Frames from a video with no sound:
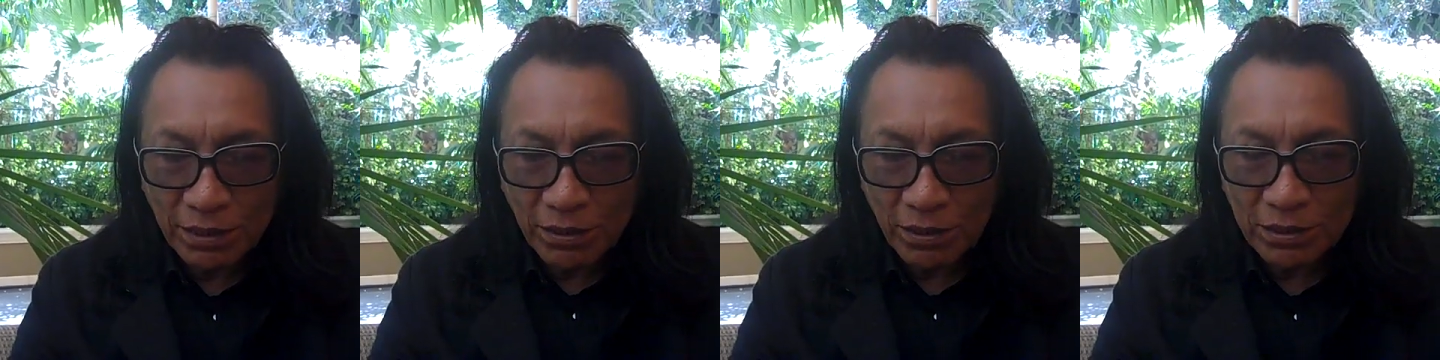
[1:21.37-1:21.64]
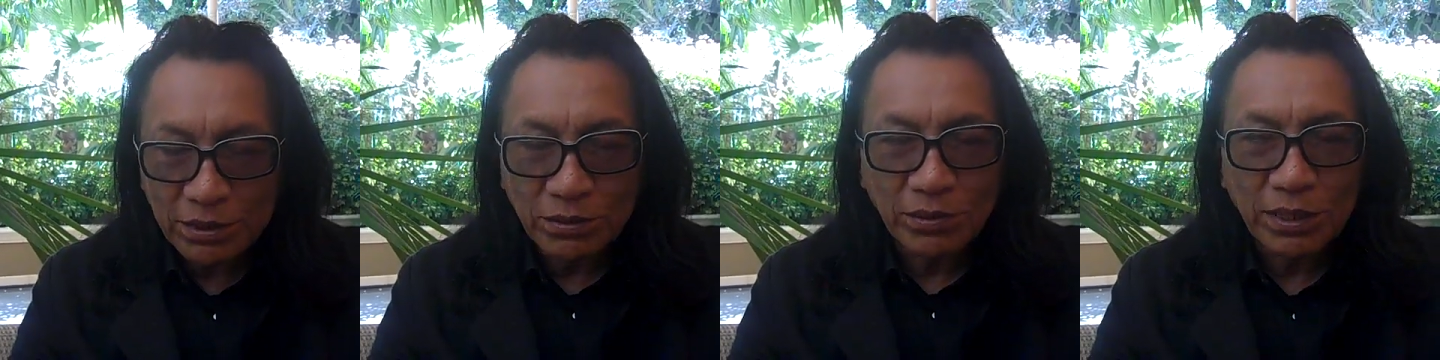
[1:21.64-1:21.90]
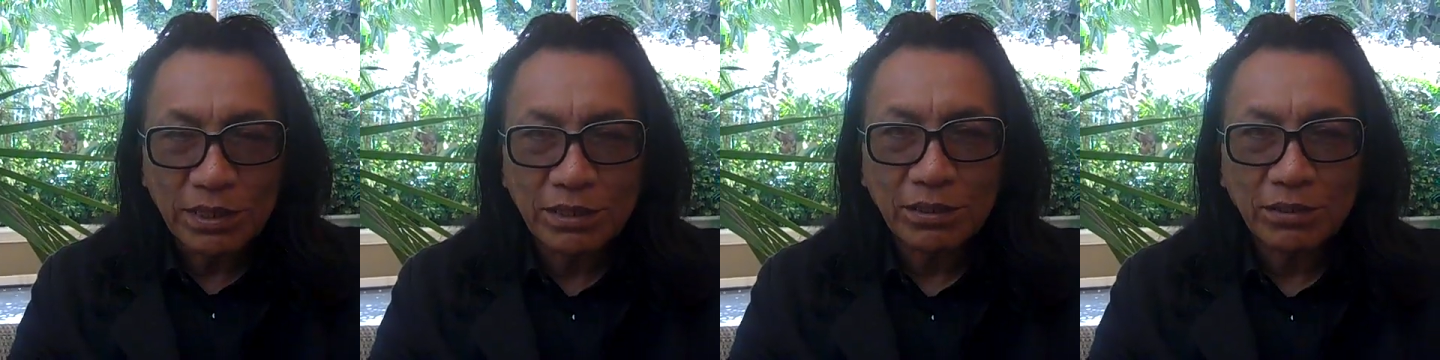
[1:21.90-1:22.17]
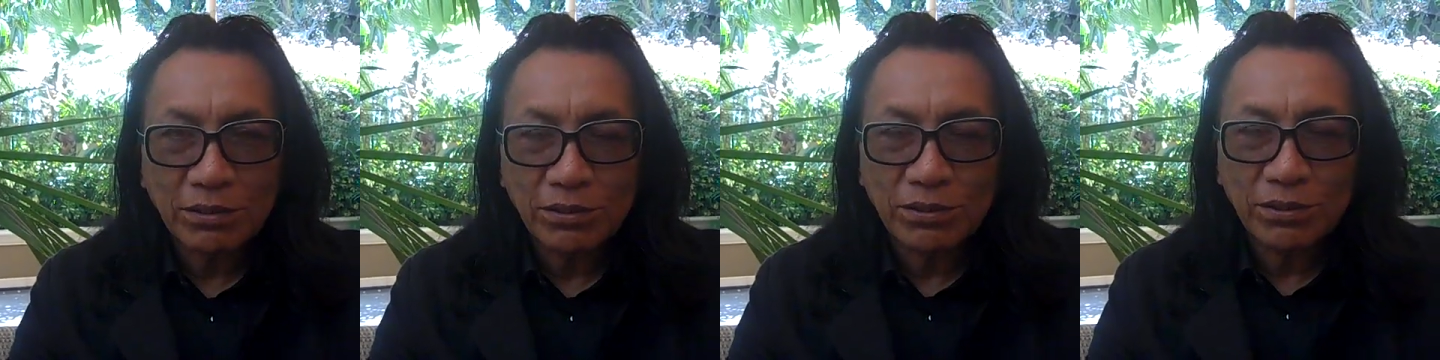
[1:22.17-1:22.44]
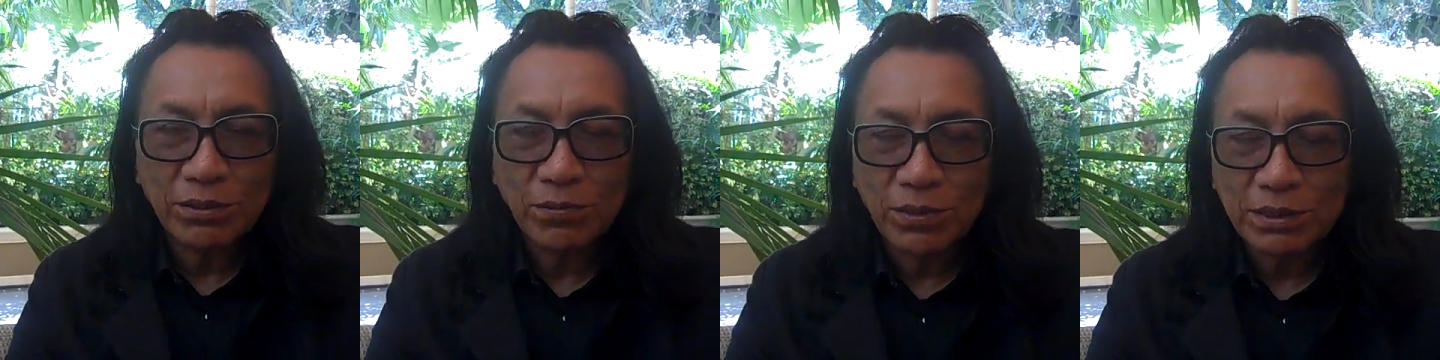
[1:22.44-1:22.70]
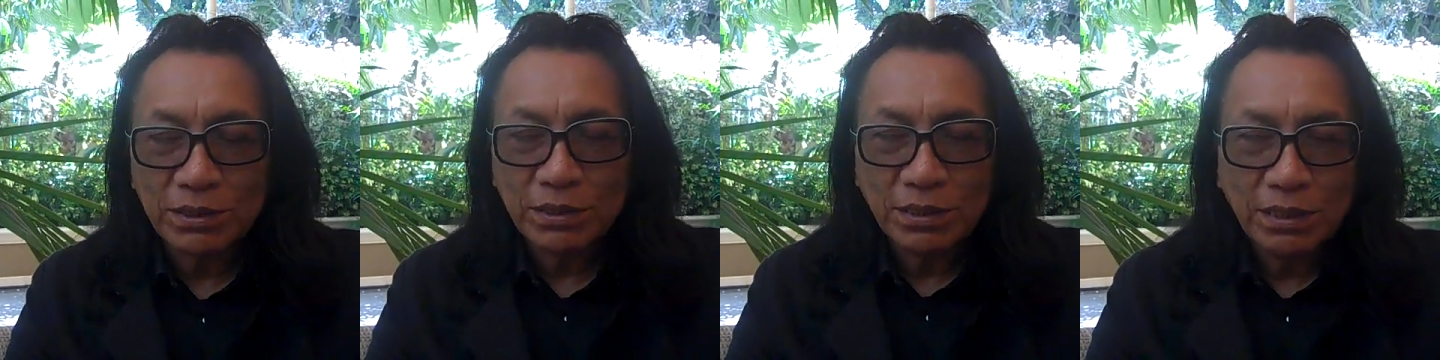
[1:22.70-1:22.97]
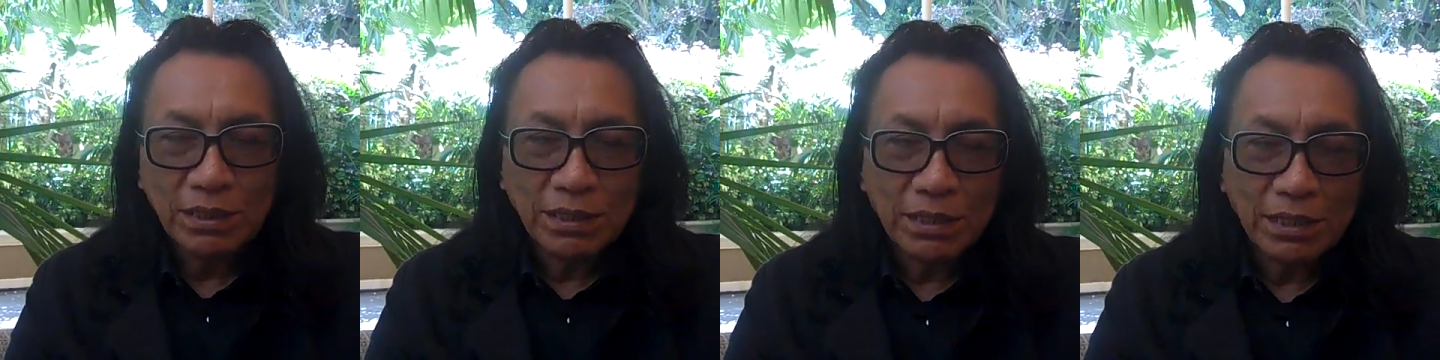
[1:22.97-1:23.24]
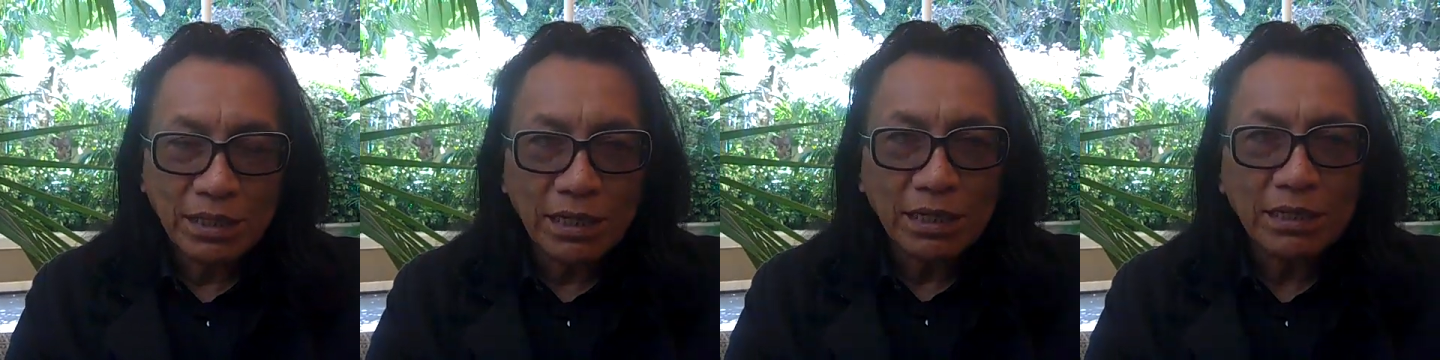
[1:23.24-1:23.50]
also had occurred was
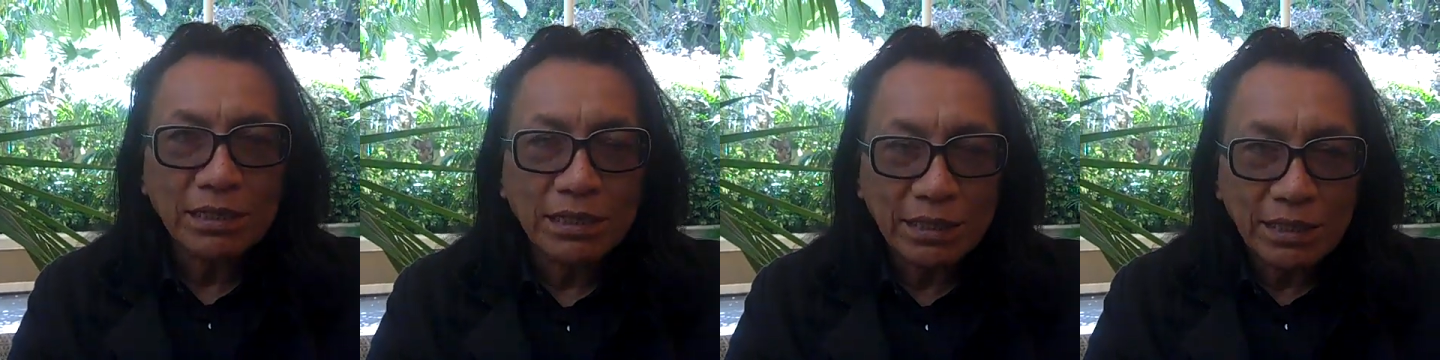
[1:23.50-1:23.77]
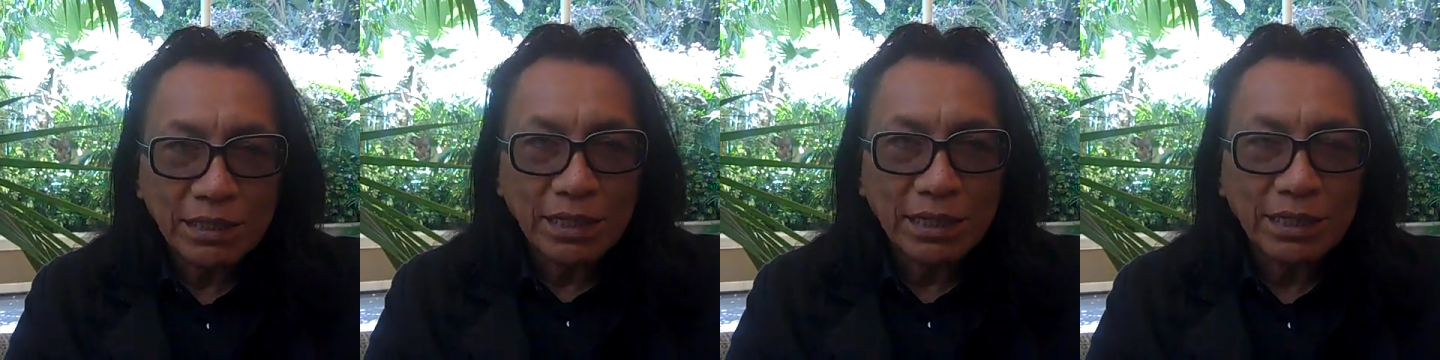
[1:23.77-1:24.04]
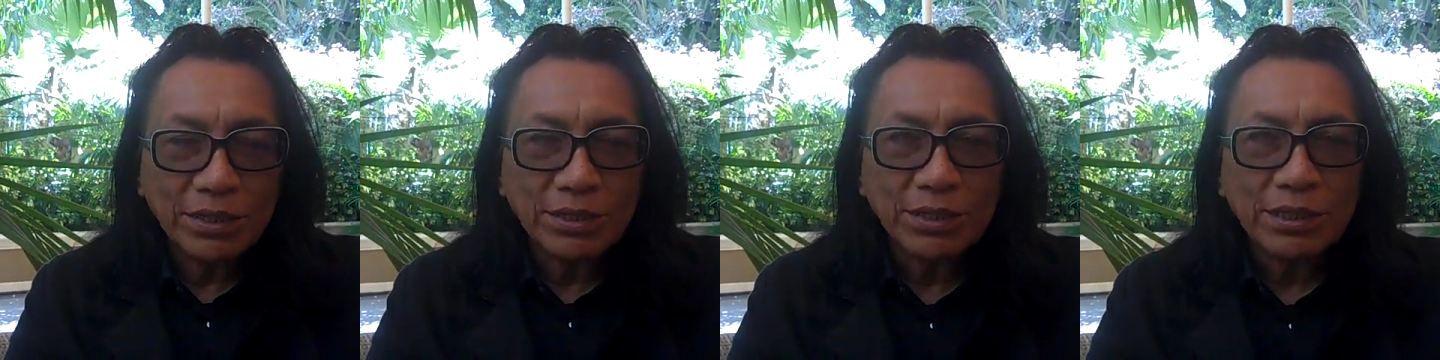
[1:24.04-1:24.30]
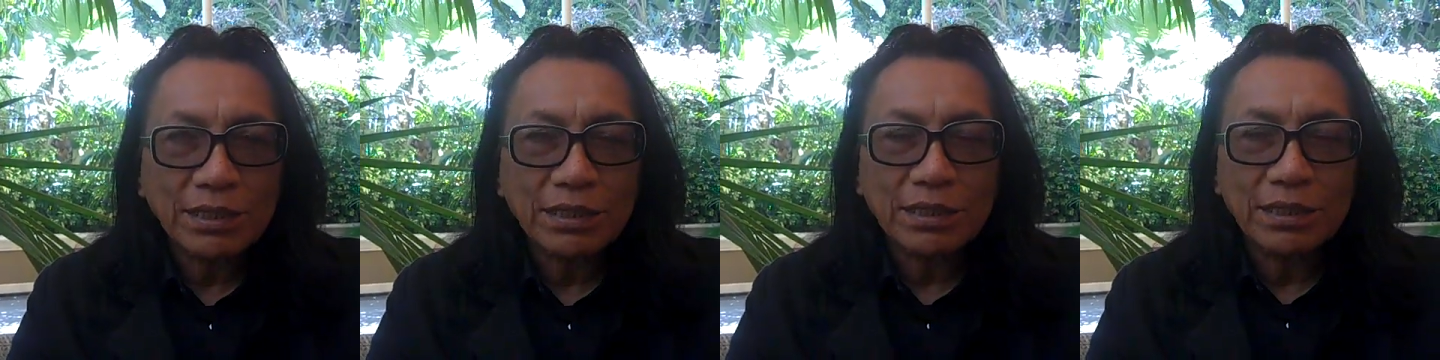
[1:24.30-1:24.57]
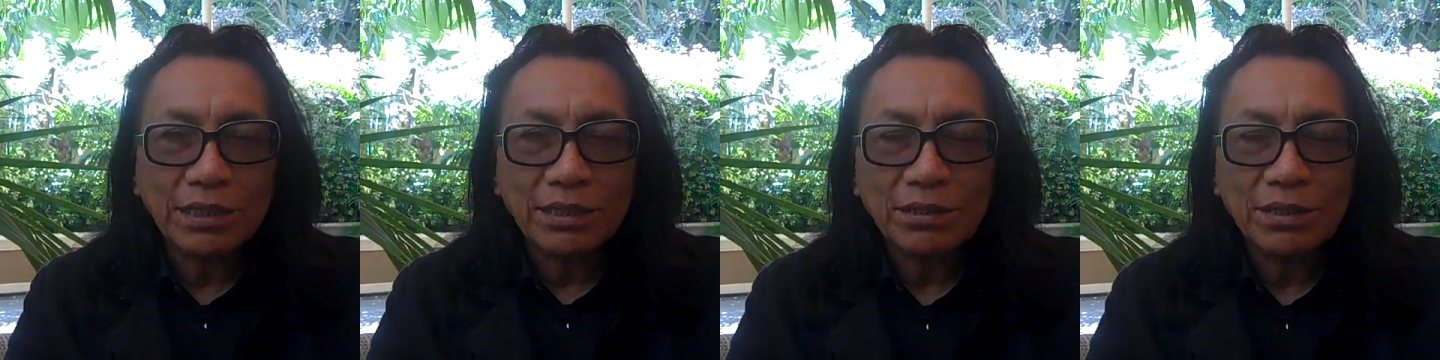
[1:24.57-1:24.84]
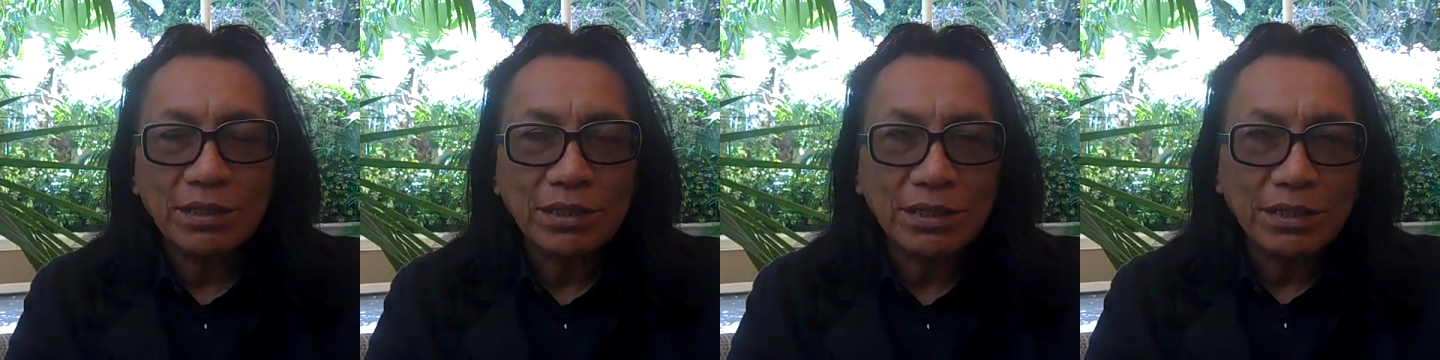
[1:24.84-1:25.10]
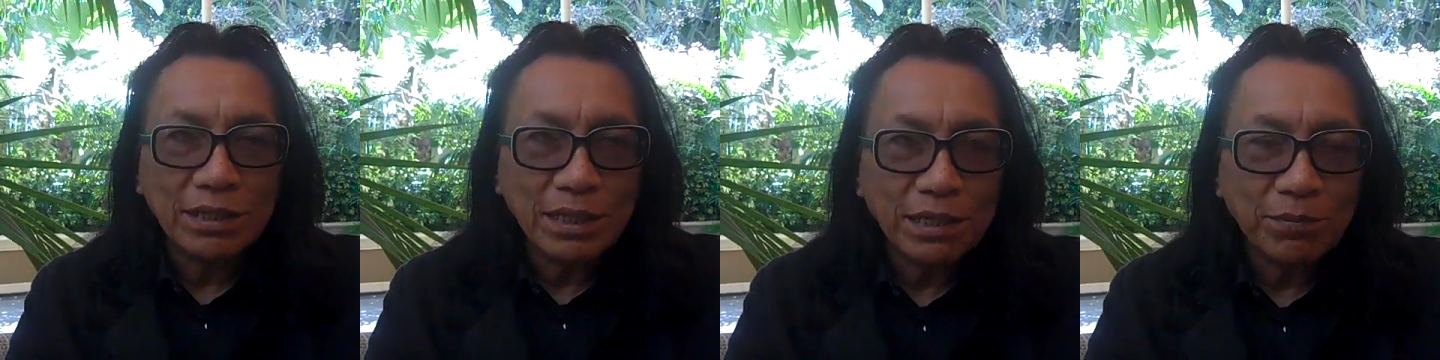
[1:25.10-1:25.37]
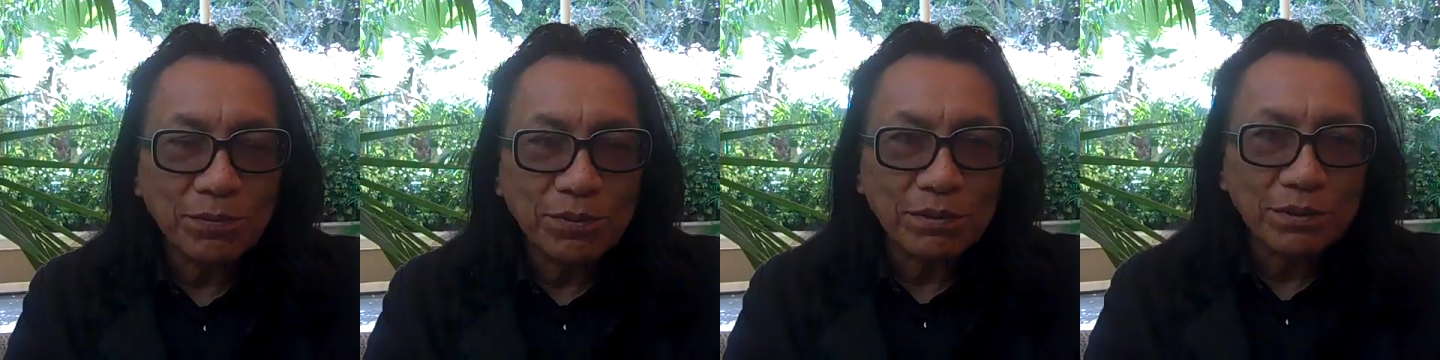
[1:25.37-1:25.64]
Light in the Attic, a
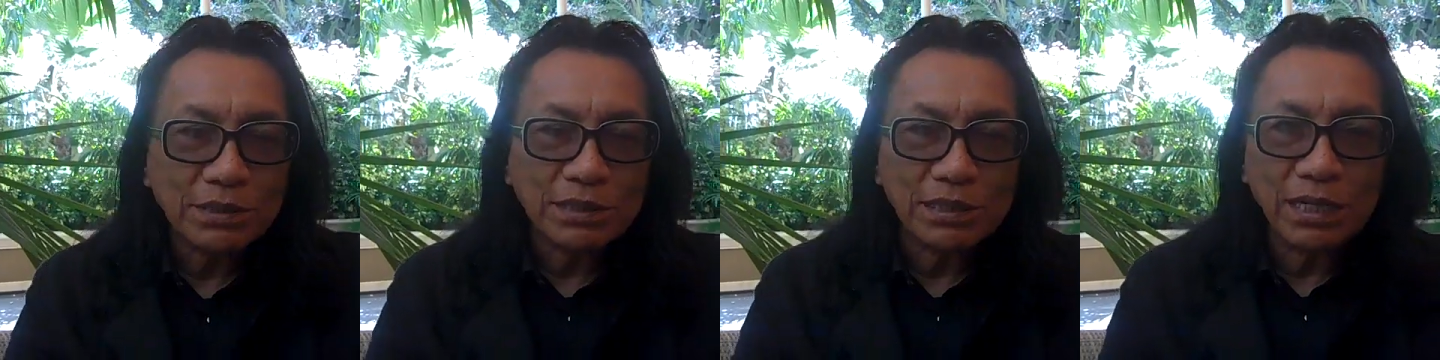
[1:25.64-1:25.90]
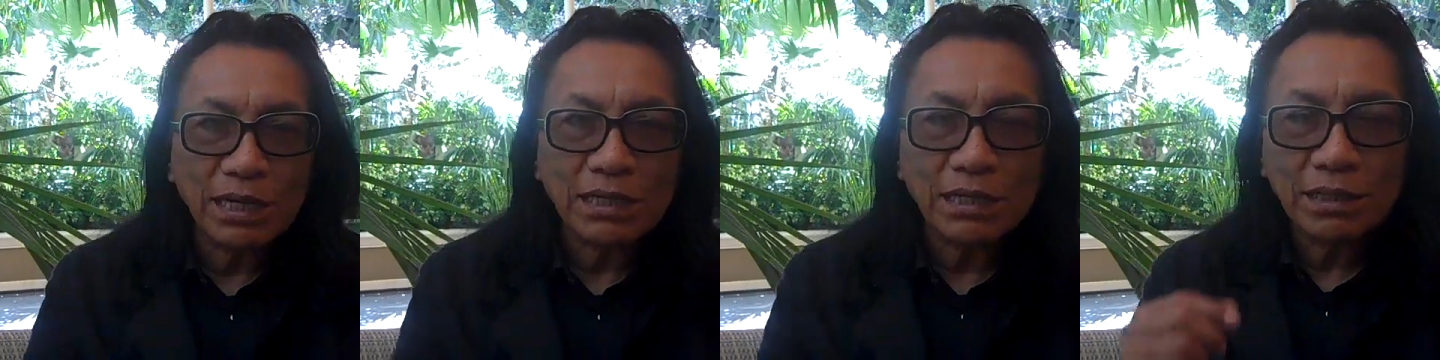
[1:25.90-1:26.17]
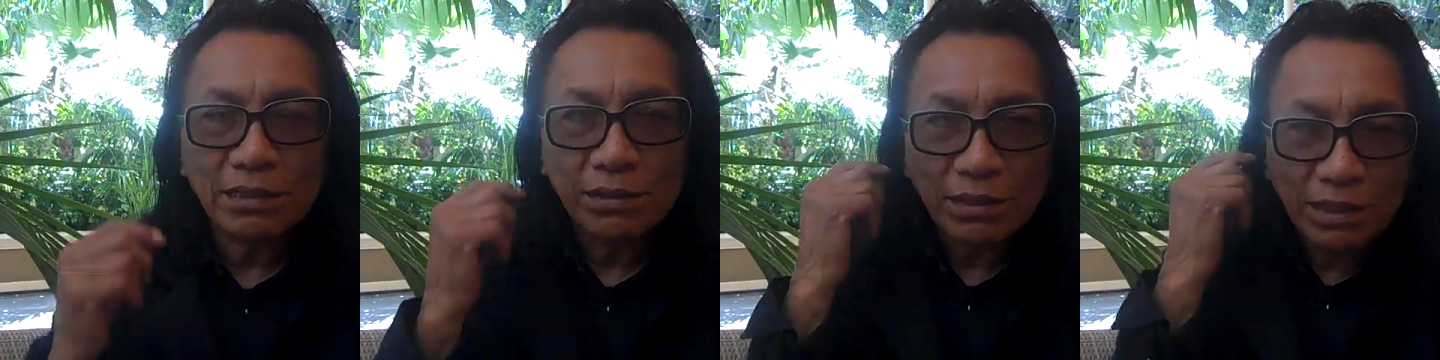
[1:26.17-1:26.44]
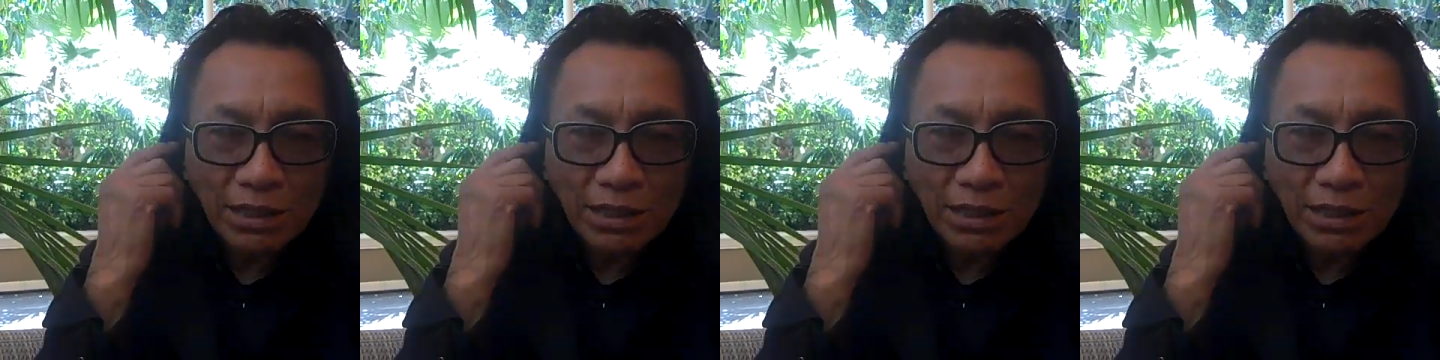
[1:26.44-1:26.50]
label, Seattle